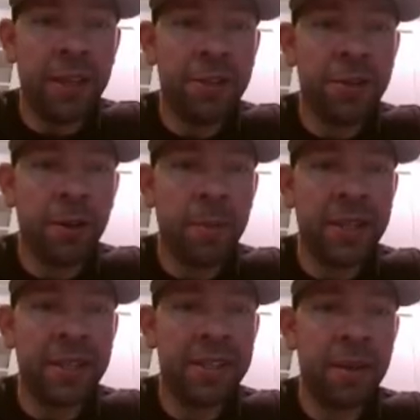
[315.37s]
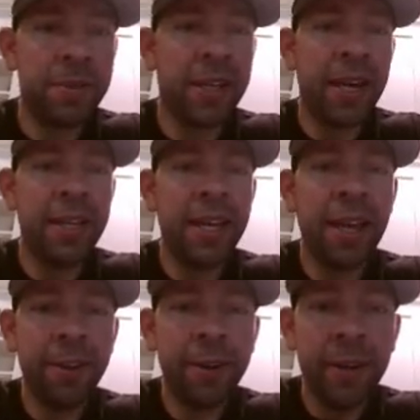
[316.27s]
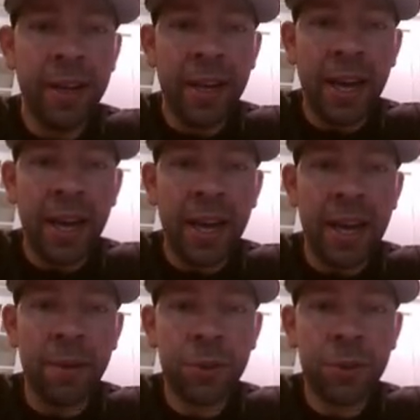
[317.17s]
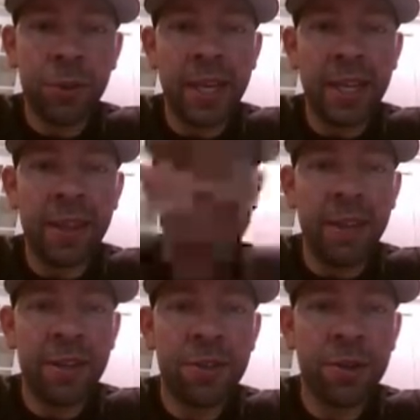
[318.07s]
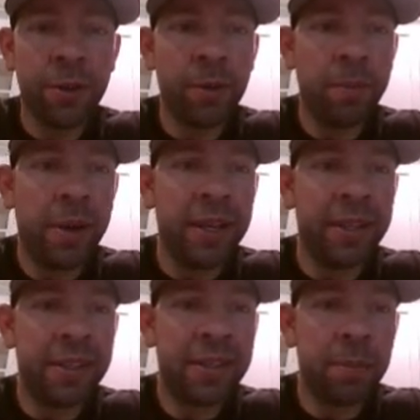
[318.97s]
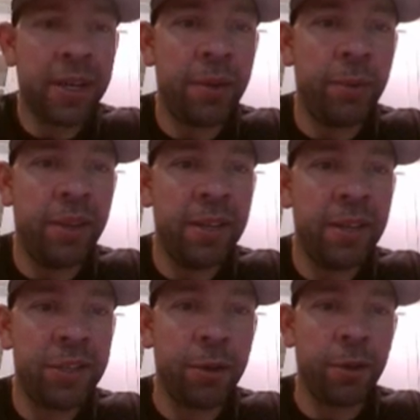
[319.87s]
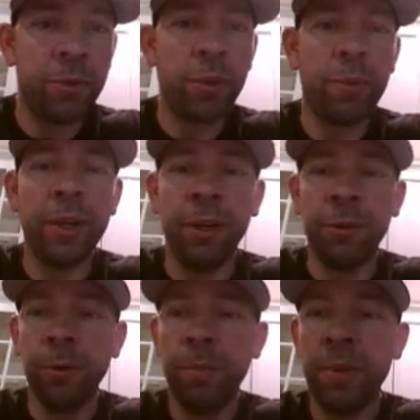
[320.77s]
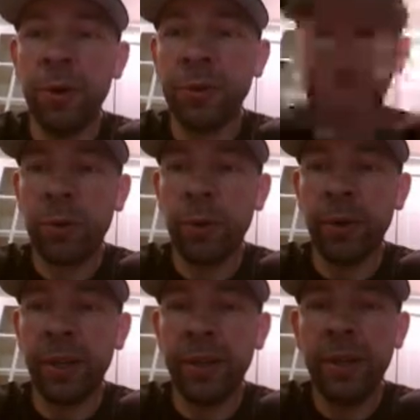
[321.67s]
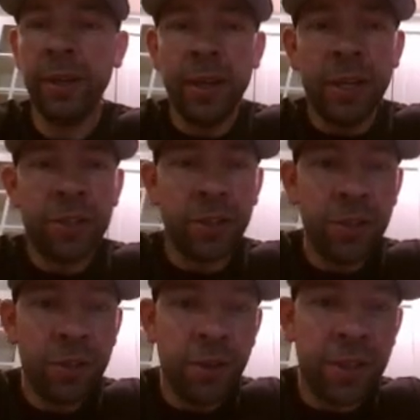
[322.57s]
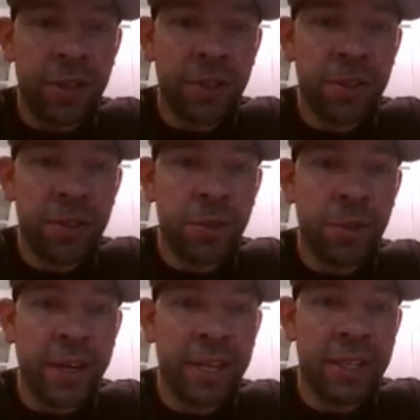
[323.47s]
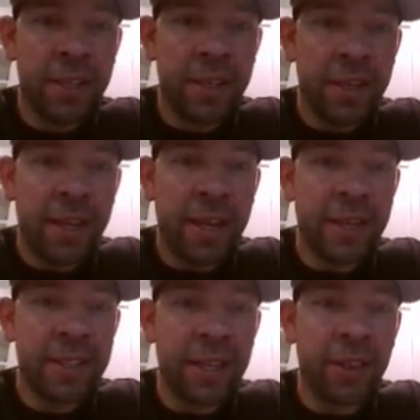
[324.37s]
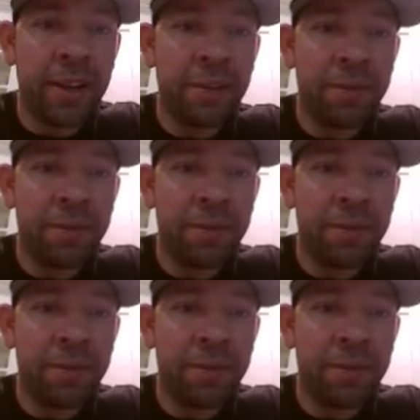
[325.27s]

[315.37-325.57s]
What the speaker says: this term on the same side together, and then we'll try to get this term on the same side with this term. So I want to group those accordingly. So let's do this. Let's subtract x ln of